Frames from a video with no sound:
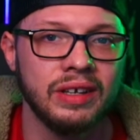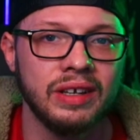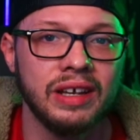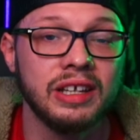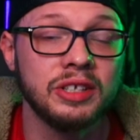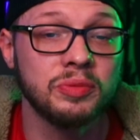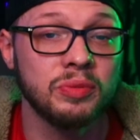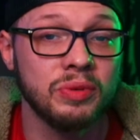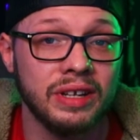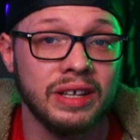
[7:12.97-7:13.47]

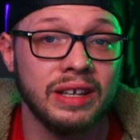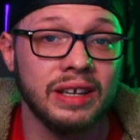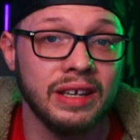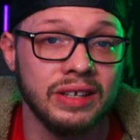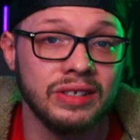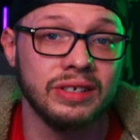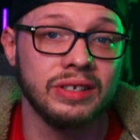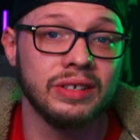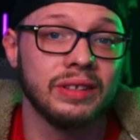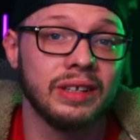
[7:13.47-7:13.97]
It's pretty
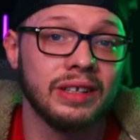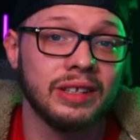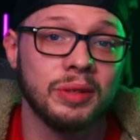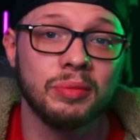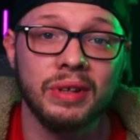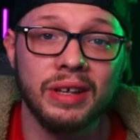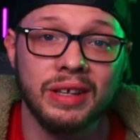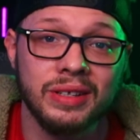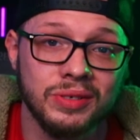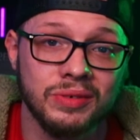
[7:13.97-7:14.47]
easy. You let the
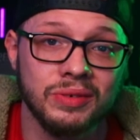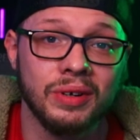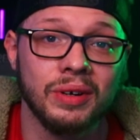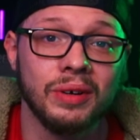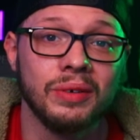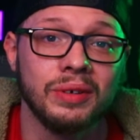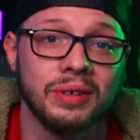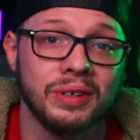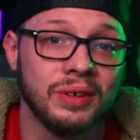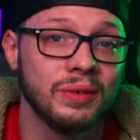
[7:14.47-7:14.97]
plants
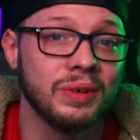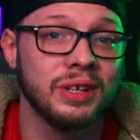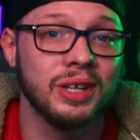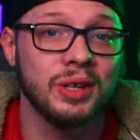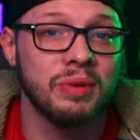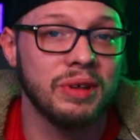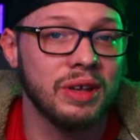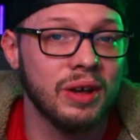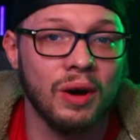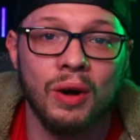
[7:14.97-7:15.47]
grow. You don't need to
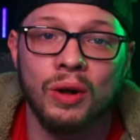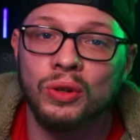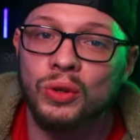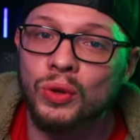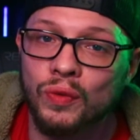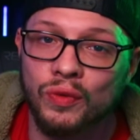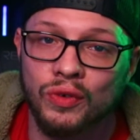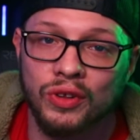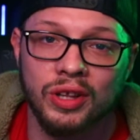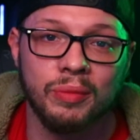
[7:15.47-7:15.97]
be all
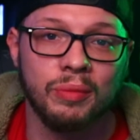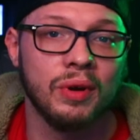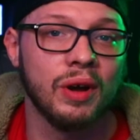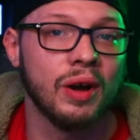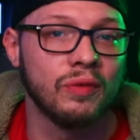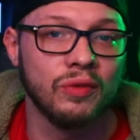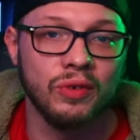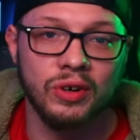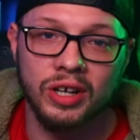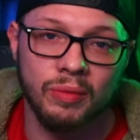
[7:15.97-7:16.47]
over them,
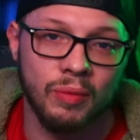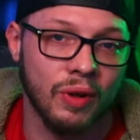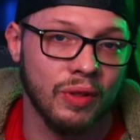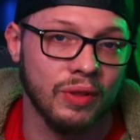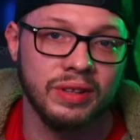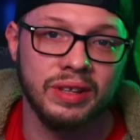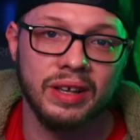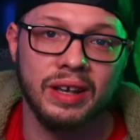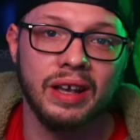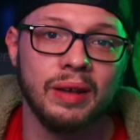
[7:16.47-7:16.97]
hovering them all
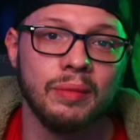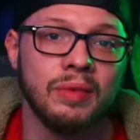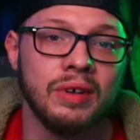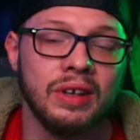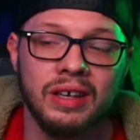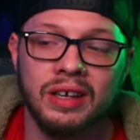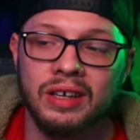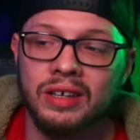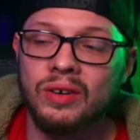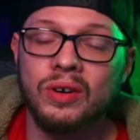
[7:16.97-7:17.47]
the time.
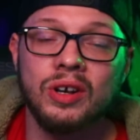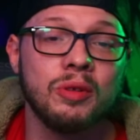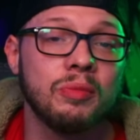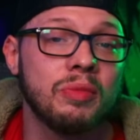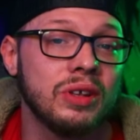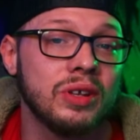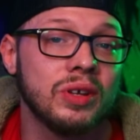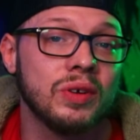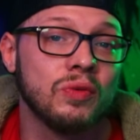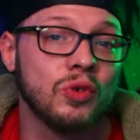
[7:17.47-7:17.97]
You don't need to
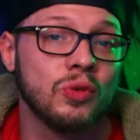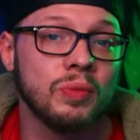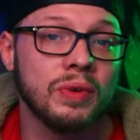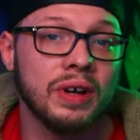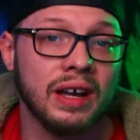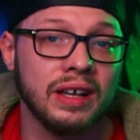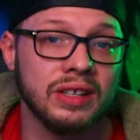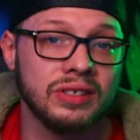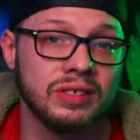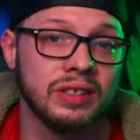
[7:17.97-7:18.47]
be in your room
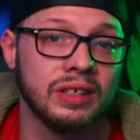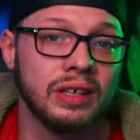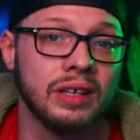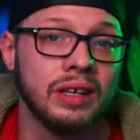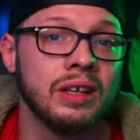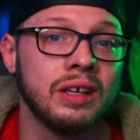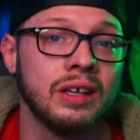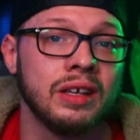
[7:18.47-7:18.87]
constantly.